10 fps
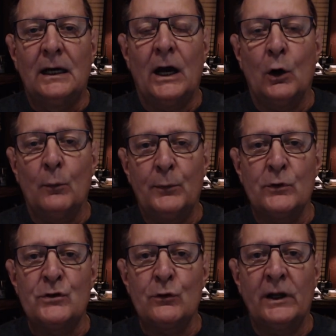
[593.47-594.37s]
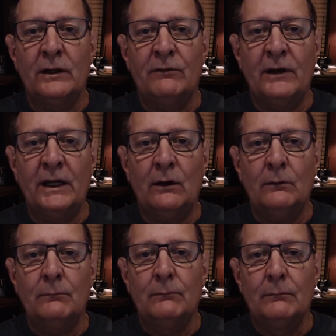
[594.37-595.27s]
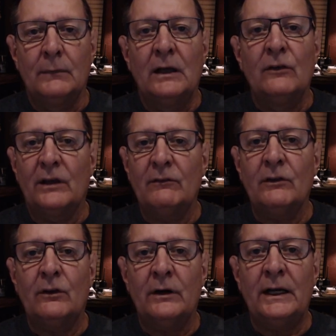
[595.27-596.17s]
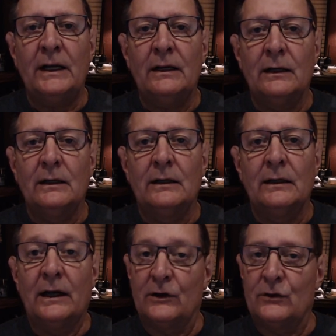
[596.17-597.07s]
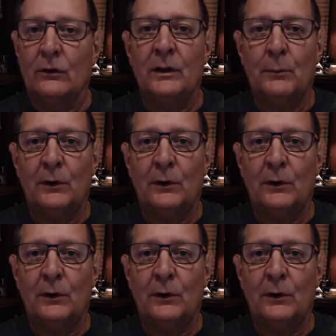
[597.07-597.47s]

I hope you enjoyed the video. 7-3 and enjoy the